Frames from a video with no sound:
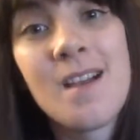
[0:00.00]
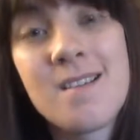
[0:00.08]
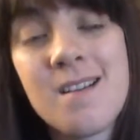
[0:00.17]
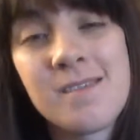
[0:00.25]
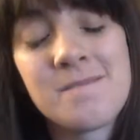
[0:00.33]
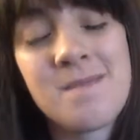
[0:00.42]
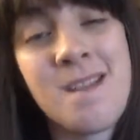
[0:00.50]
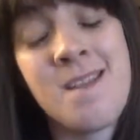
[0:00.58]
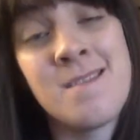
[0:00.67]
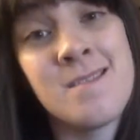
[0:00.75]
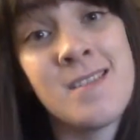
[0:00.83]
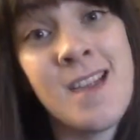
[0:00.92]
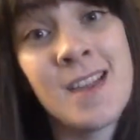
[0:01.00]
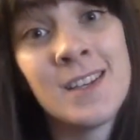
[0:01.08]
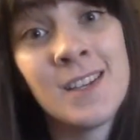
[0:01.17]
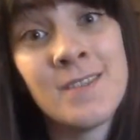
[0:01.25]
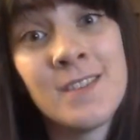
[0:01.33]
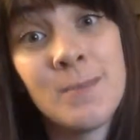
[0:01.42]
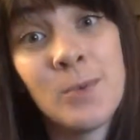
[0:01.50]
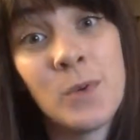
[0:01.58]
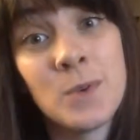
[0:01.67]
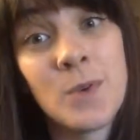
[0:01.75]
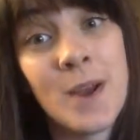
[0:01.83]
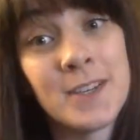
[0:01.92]
And the ending of this book
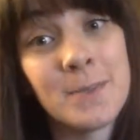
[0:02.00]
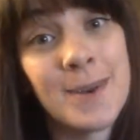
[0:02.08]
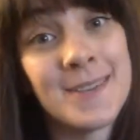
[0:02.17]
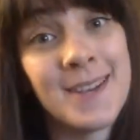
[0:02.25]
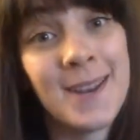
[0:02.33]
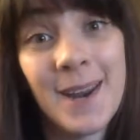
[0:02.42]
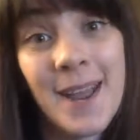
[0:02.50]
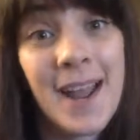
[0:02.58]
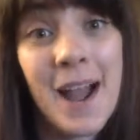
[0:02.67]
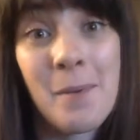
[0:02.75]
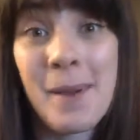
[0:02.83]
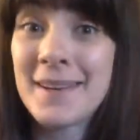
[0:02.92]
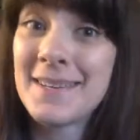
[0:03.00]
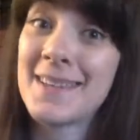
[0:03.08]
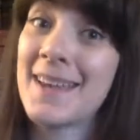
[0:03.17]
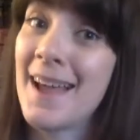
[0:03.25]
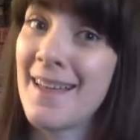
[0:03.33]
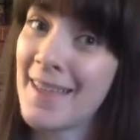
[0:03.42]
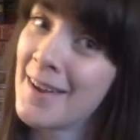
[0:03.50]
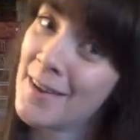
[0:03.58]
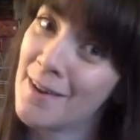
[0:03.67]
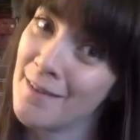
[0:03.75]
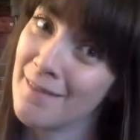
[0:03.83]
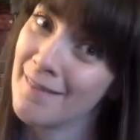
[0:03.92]
was quite depressing, and I can't wait to see how it's
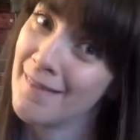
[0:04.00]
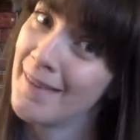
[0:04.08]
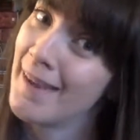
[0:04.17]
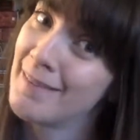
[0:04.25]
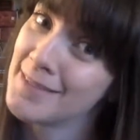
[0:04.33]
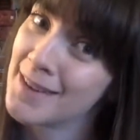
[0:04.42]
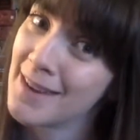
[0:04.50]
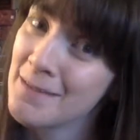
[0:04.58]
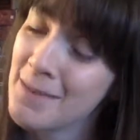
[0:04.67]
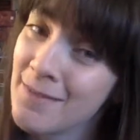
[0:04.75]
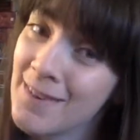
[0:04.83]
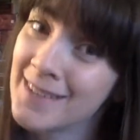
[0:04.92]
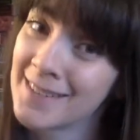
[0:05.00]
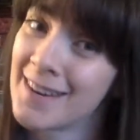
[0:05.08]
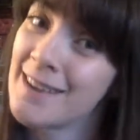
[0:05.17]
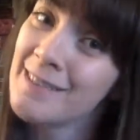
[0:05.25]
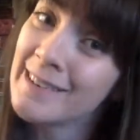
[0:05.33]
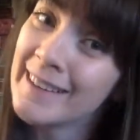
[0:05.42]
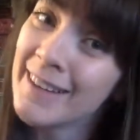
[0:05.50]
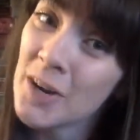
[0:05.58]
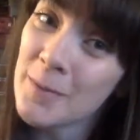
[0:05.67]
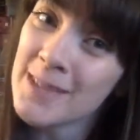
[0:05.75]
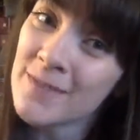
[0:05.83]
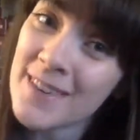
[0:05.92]
gonna be fixed, and I really
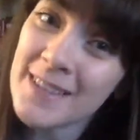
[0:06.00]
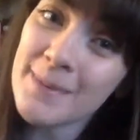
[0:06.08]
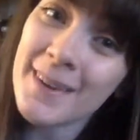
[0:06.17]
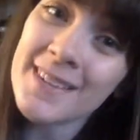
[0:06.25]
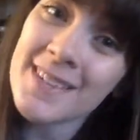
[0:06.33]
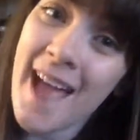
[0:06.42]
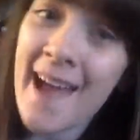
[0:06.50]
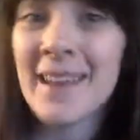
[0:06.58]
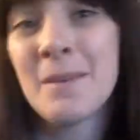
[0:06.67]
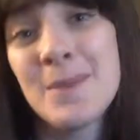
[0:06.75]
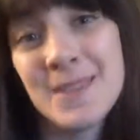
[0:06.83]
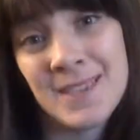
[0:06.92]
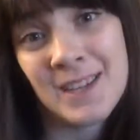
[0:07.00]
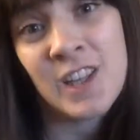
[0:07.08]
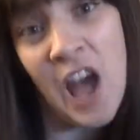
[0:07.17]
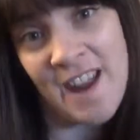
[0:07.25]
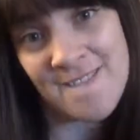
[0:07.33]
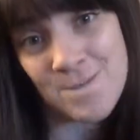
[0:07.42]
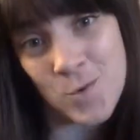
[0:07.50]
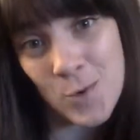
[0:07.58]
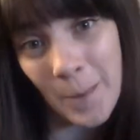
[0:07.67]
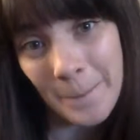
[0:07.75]
hope it's fixed because Annie was delightful.